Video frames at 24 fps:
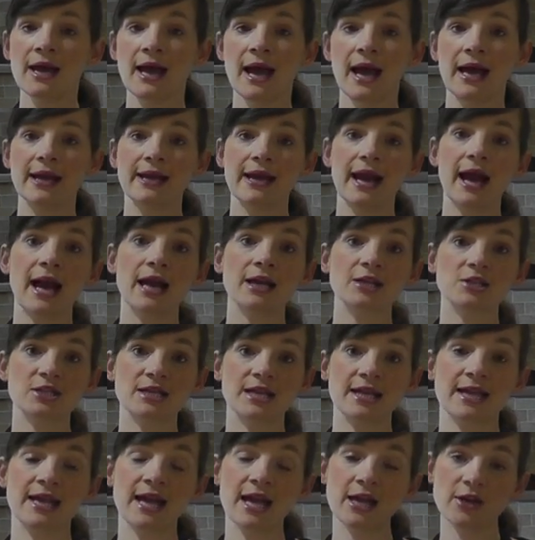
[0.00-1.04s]
and
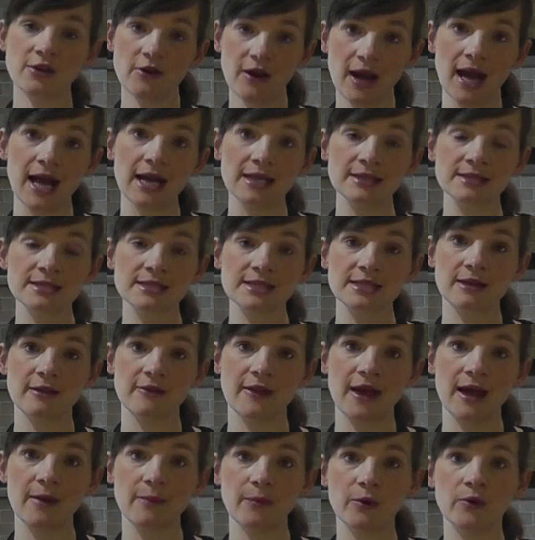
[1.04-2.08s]
actually get your hands in at
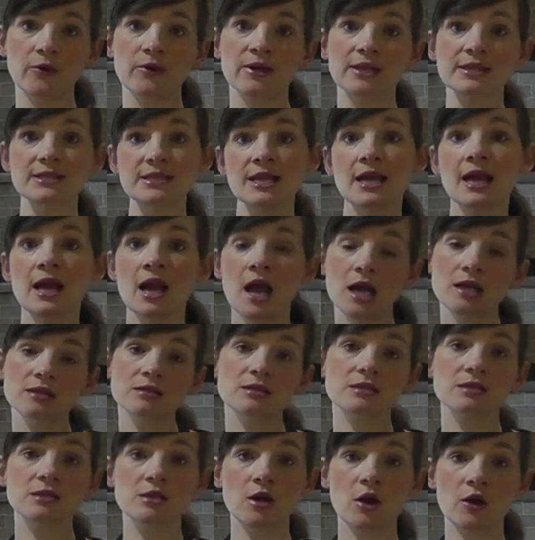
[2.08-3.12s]
that point and
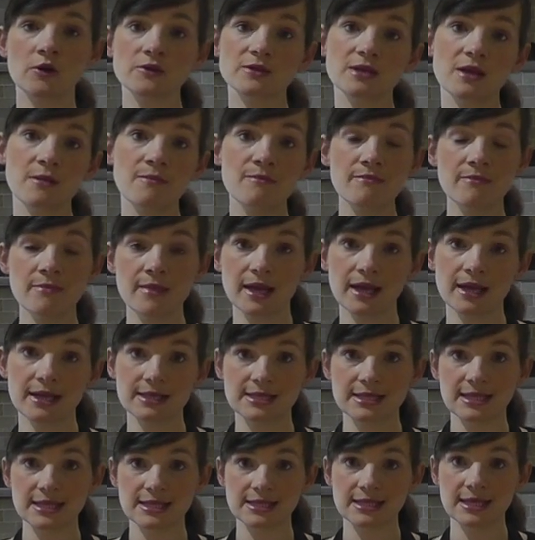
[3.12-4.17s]
start to
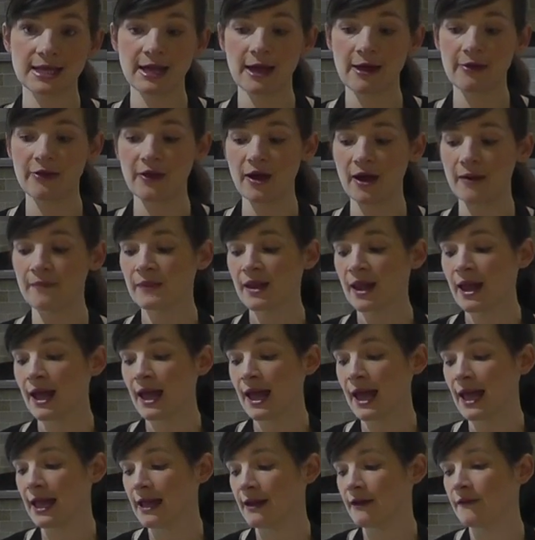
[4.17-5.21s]
mix it together.
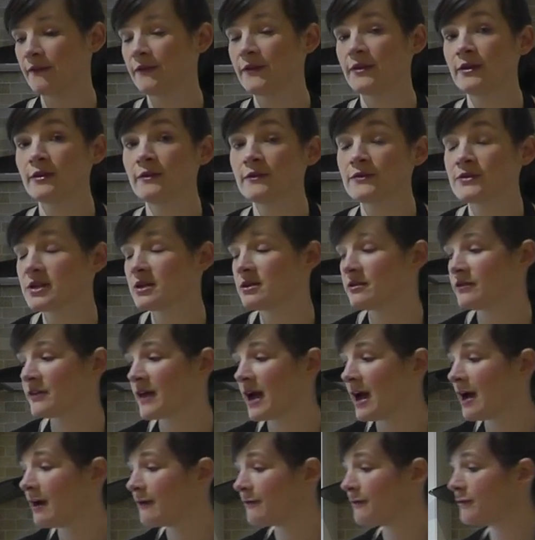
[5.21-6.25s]
If you do
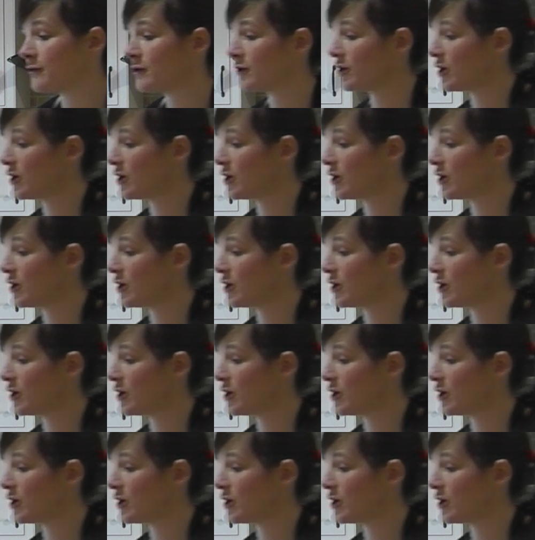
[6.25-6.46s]
that for a